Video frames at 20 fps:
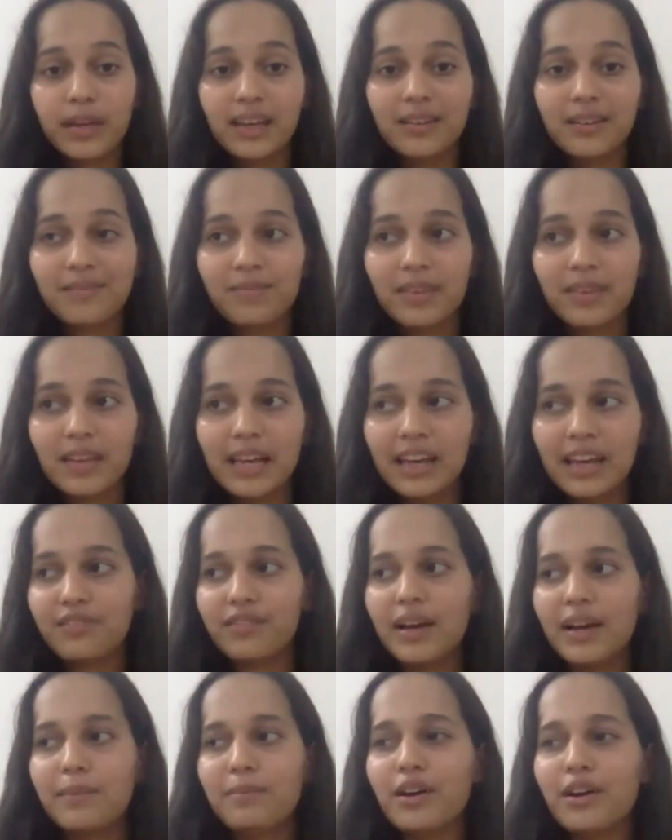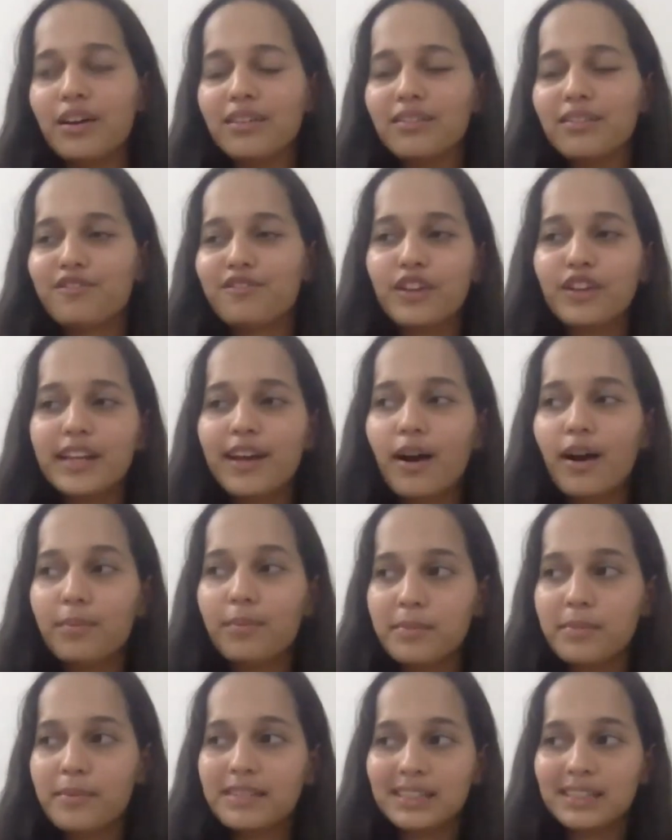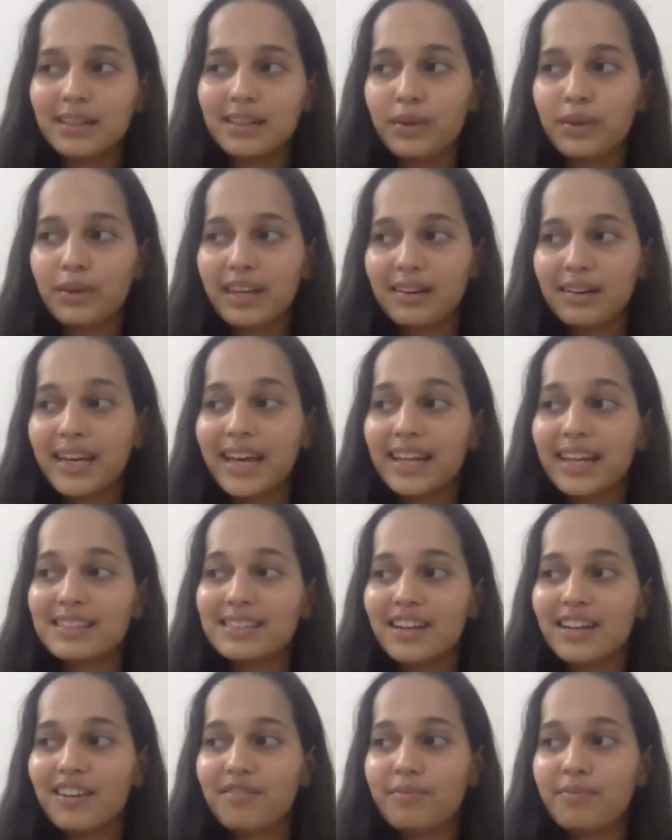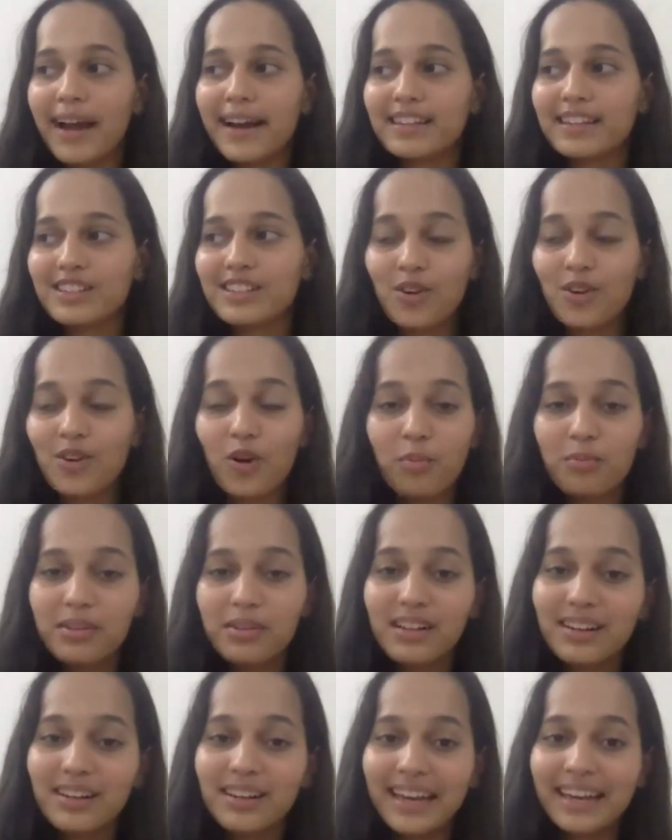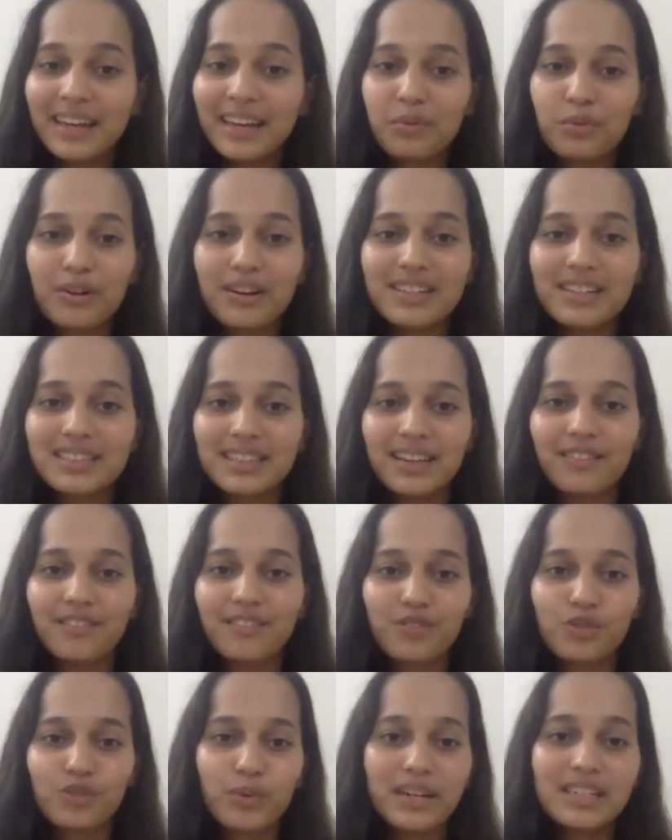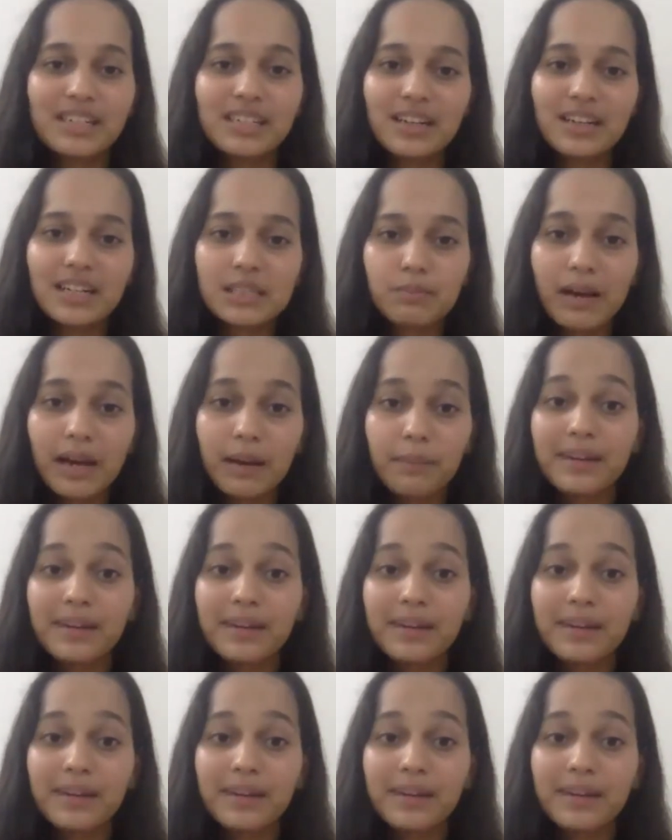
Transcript: we if I'm not fully optimistic that we can get stuff back to normal like it was say 20 years back,